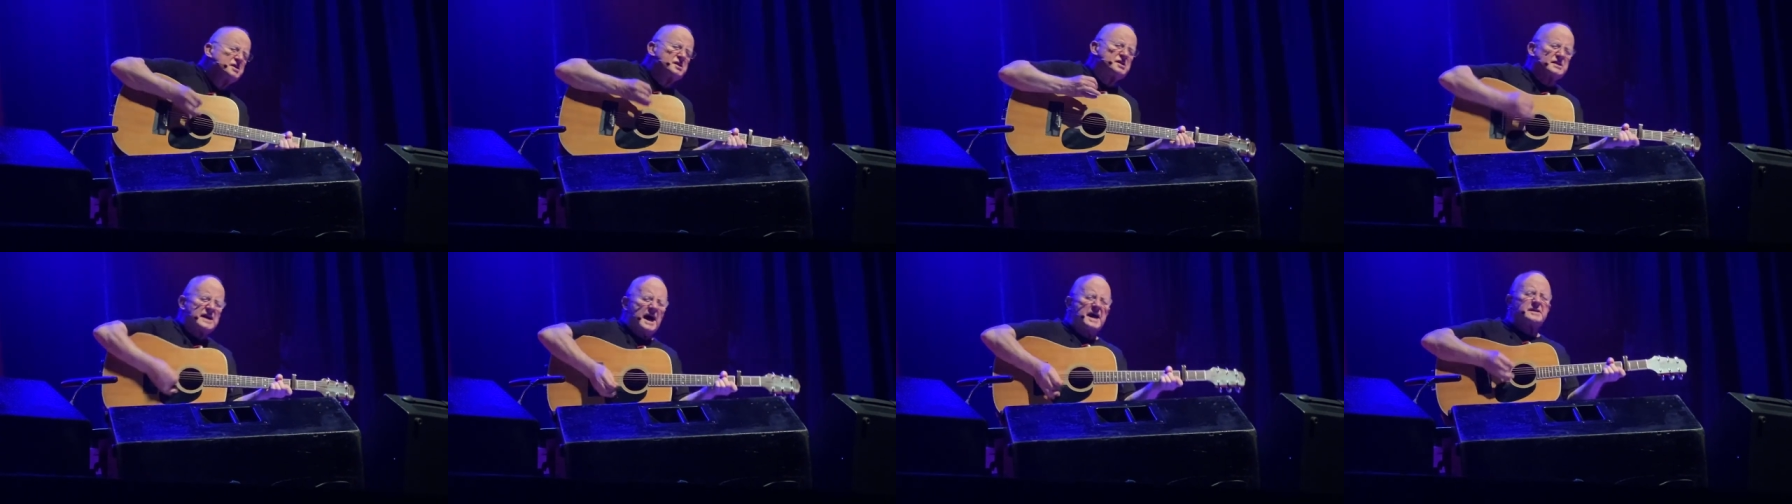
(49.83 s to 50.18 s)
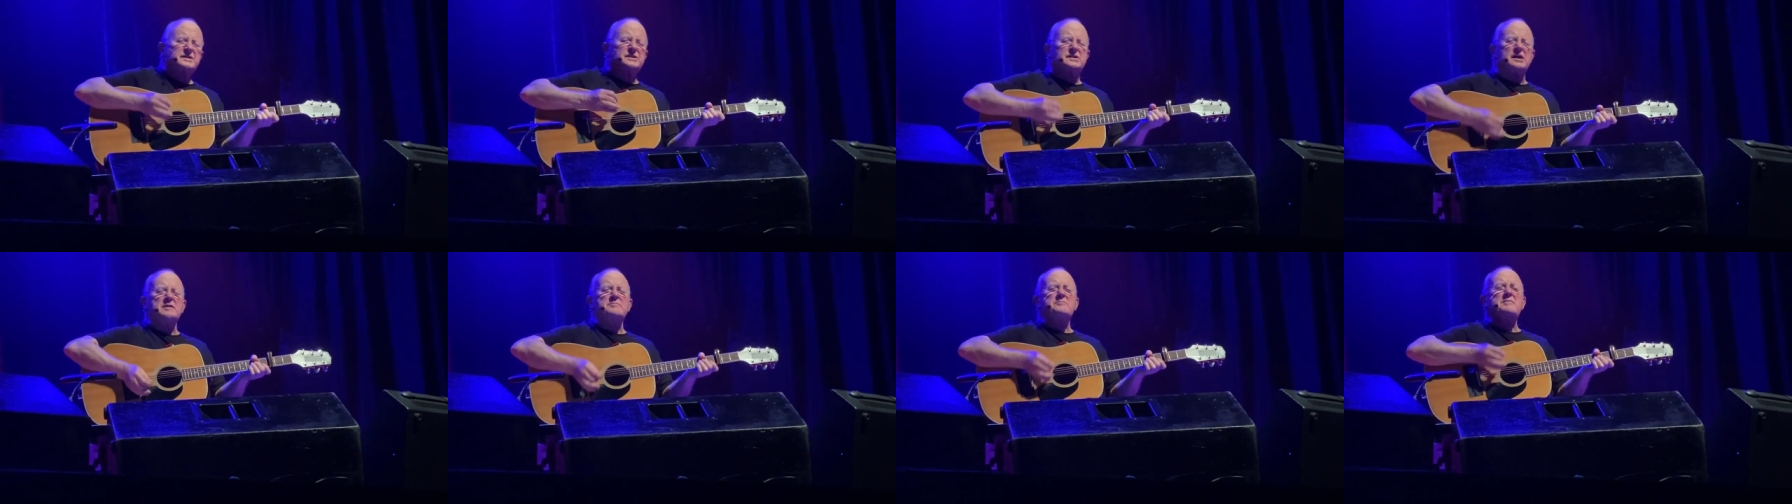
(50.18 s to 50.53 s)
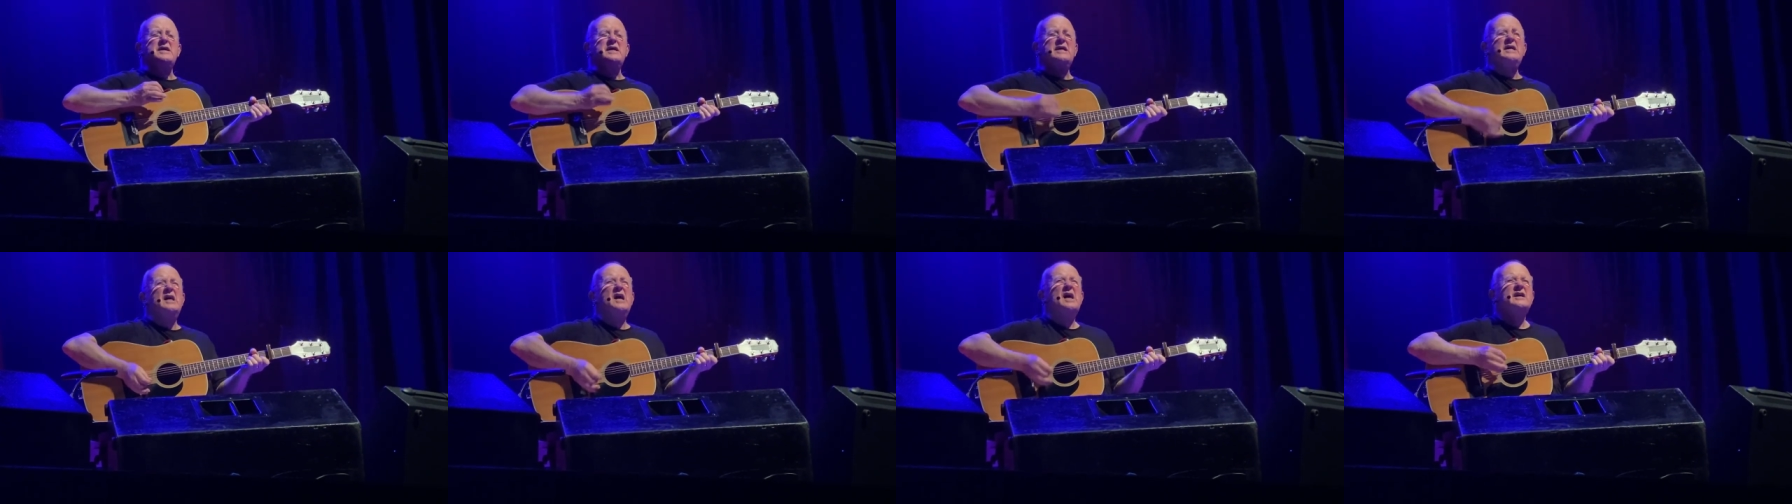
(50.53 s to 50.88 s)
said to
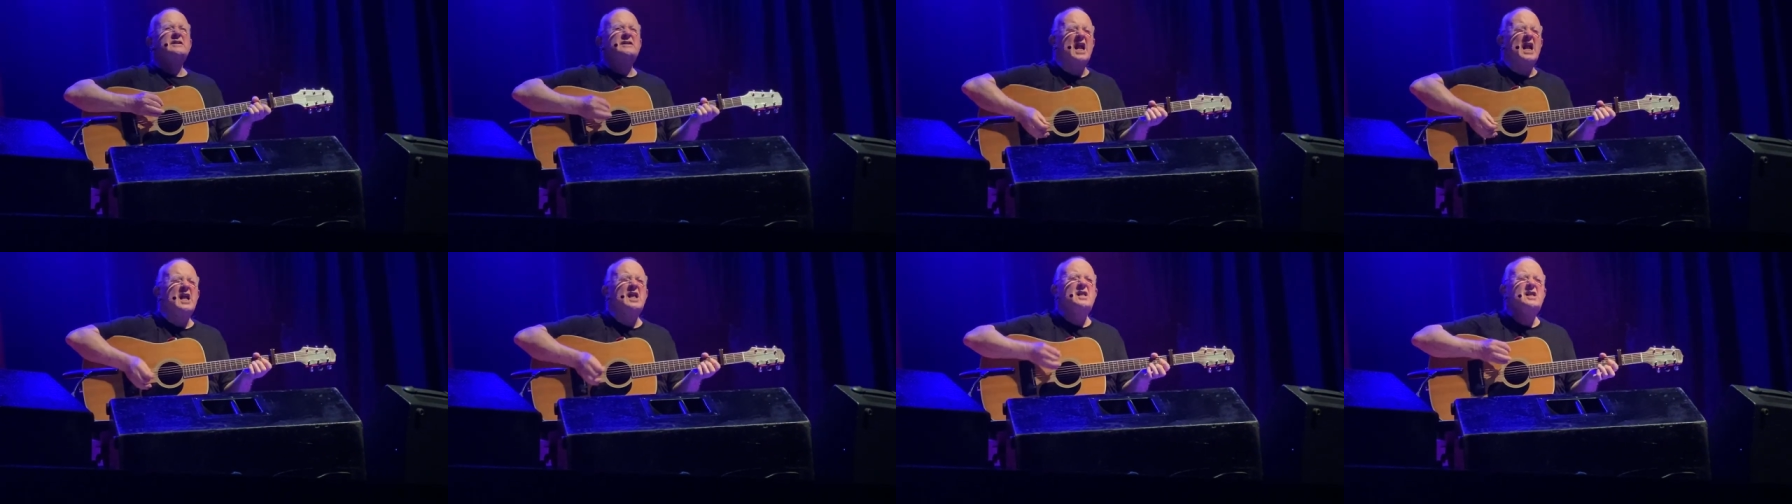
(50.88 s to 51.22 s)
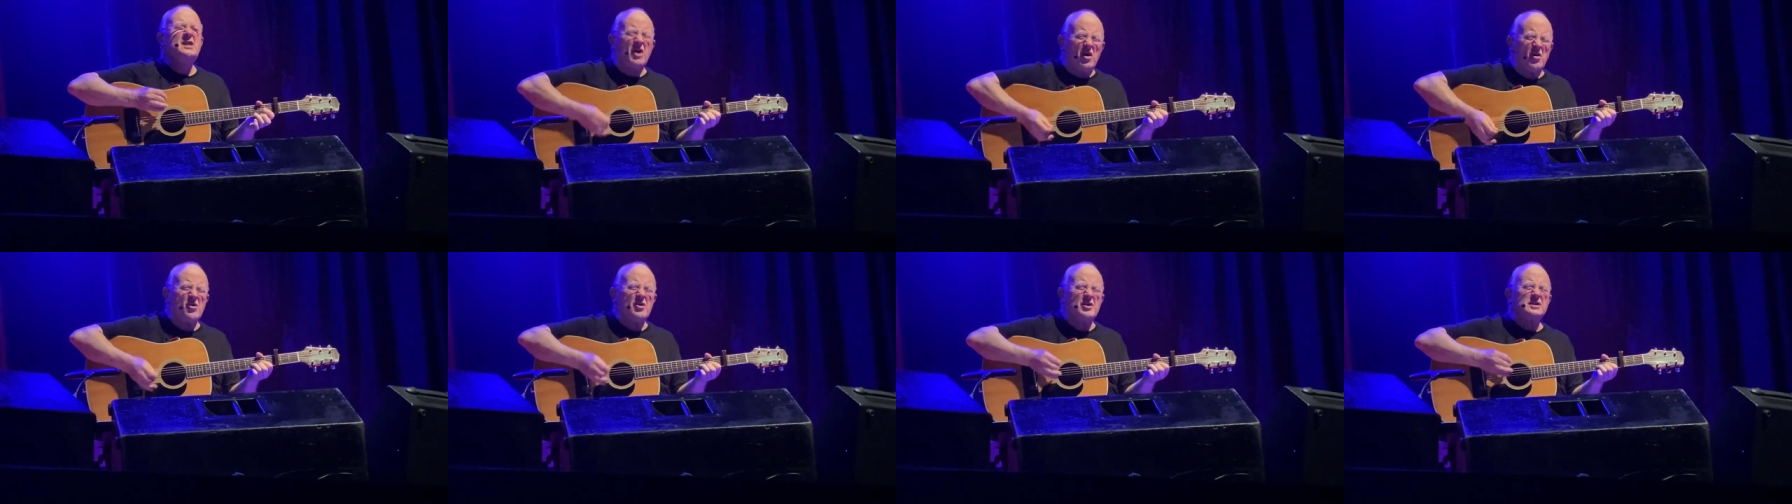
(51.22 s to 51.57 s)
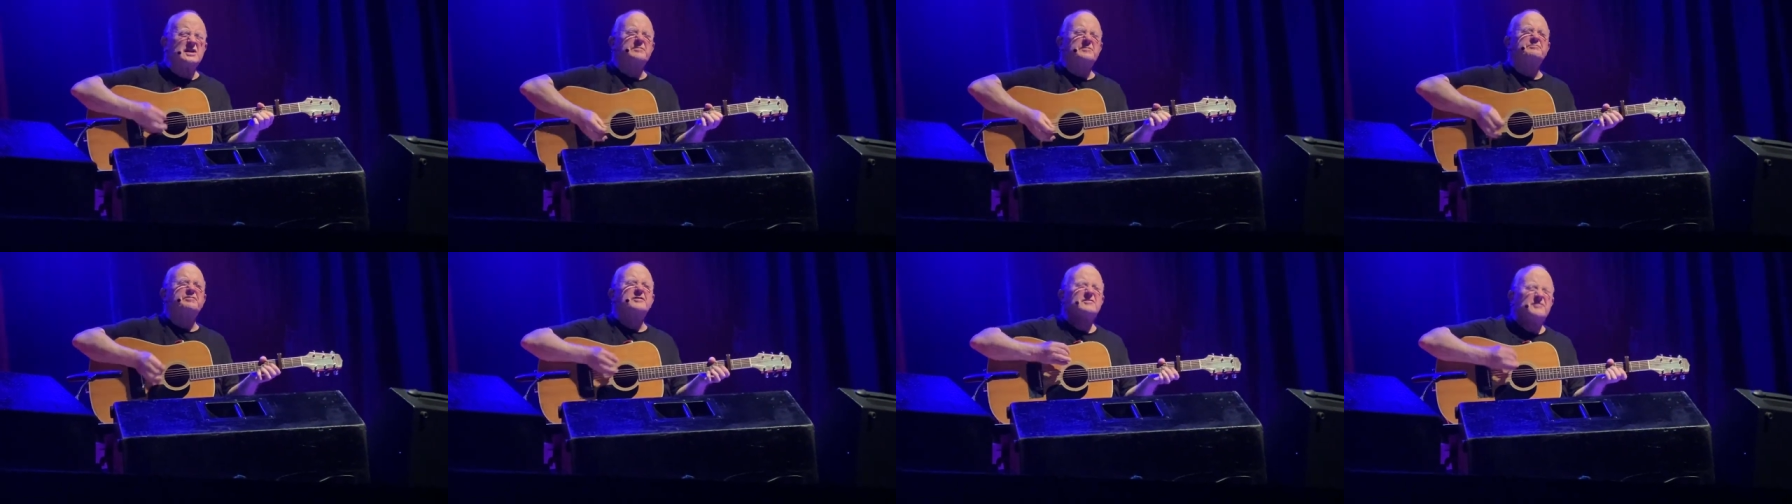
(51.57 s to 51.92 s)
me, You lord
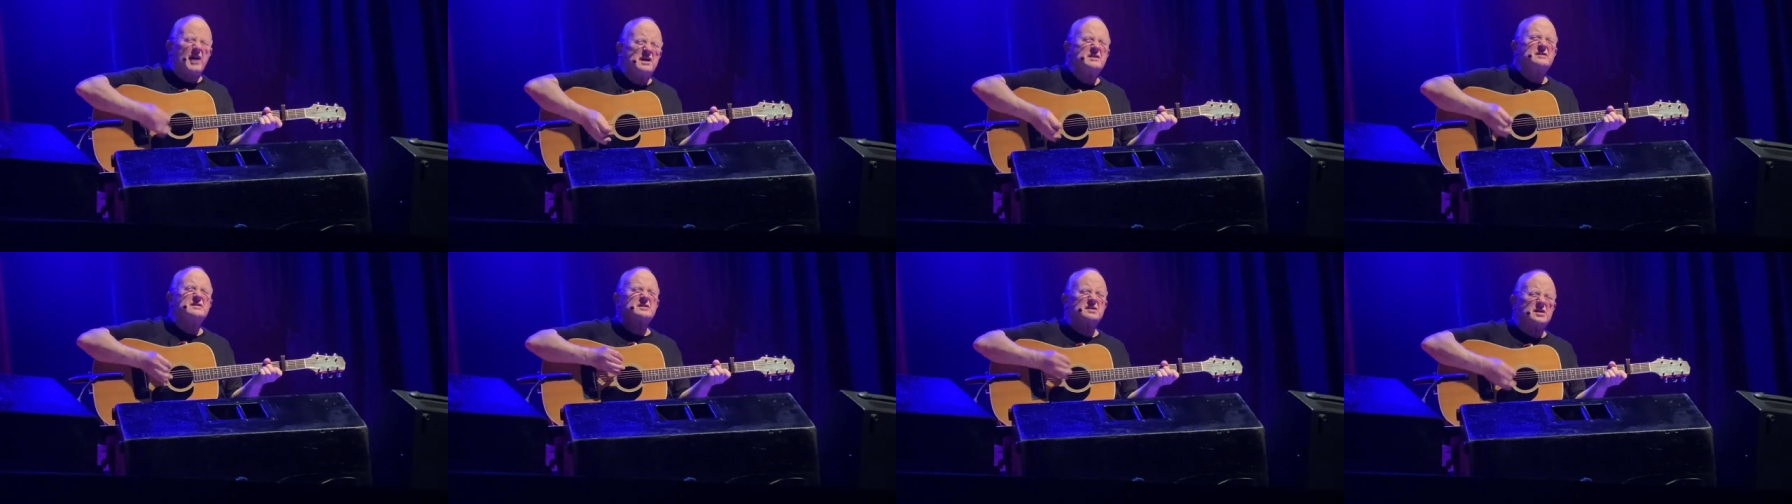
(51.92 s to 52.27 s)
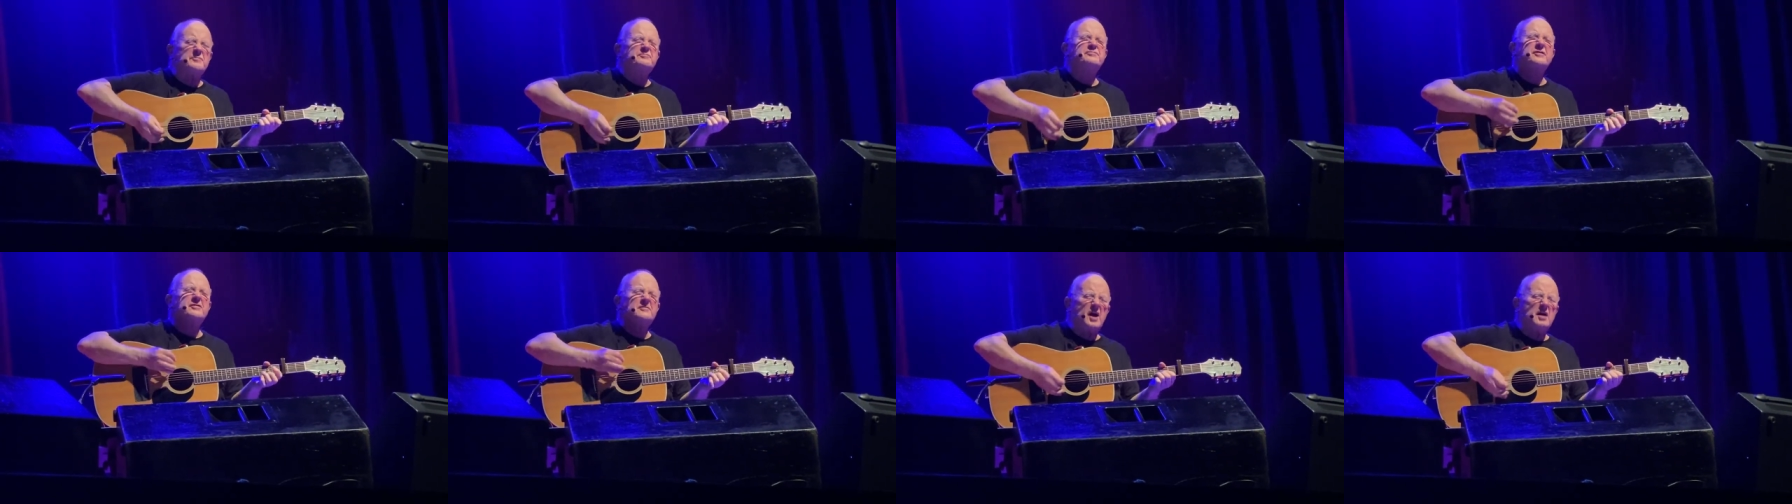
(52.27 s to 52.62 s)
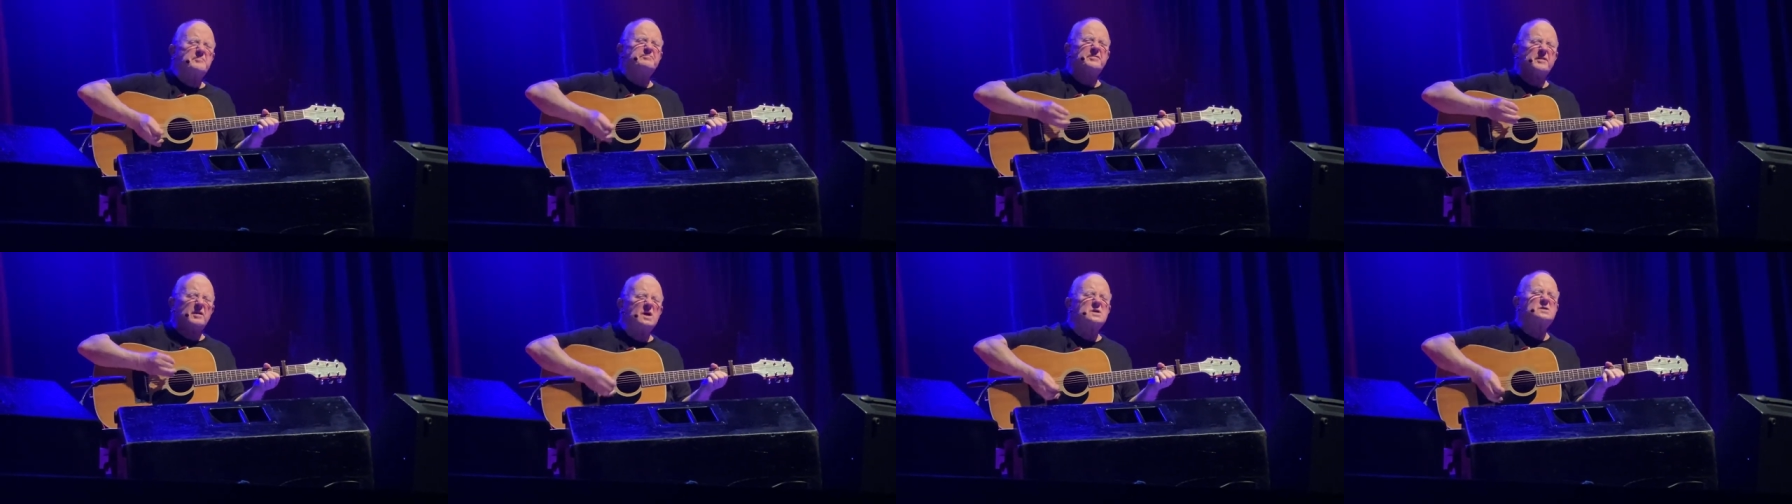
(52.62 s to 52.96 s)
the price of
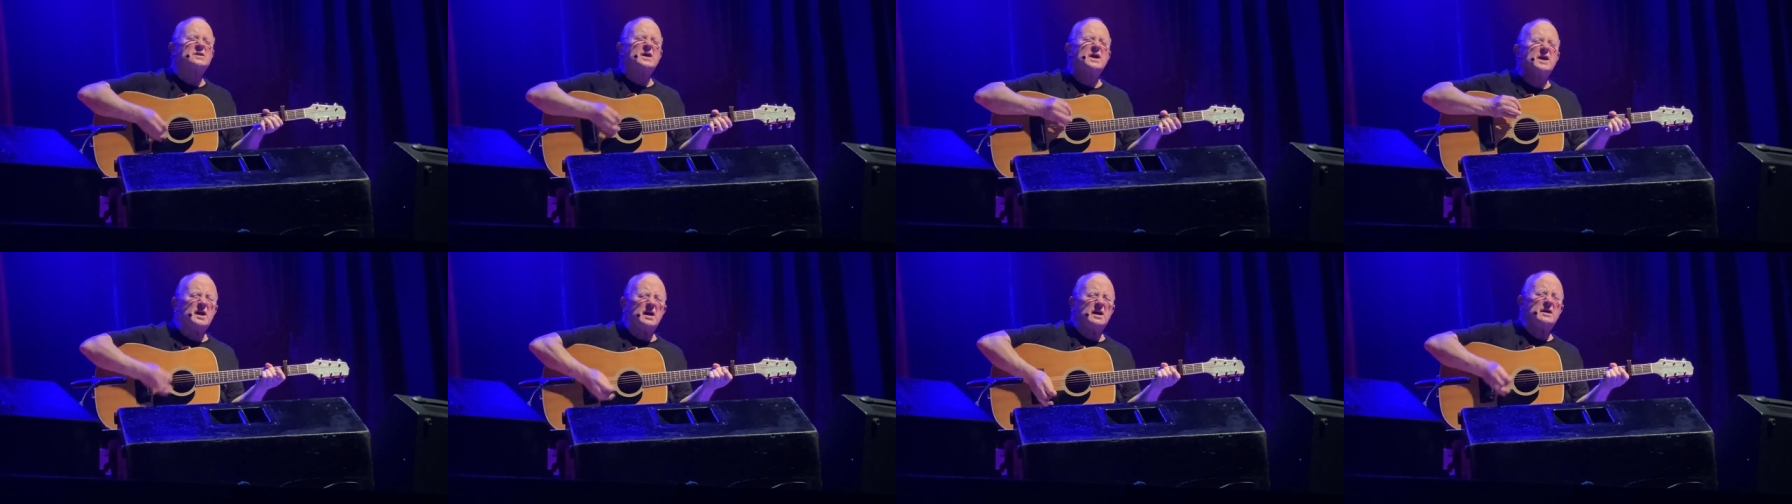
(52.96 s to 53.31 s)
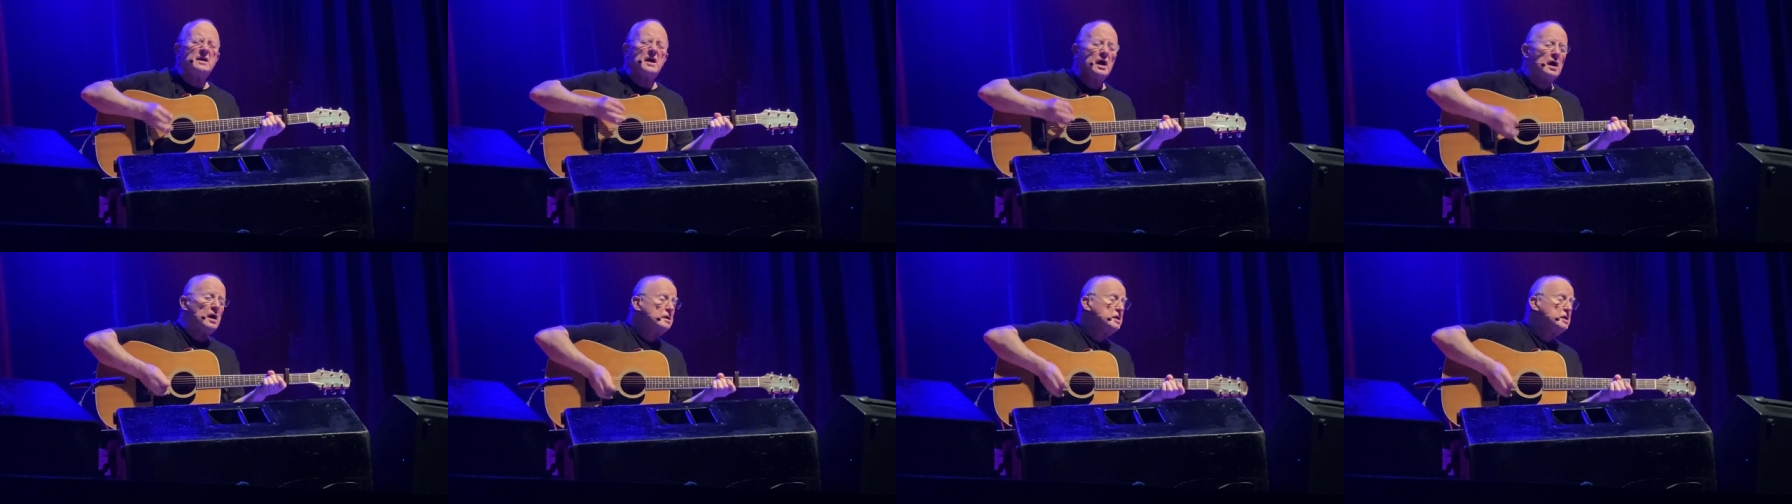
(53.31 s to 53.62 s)
property,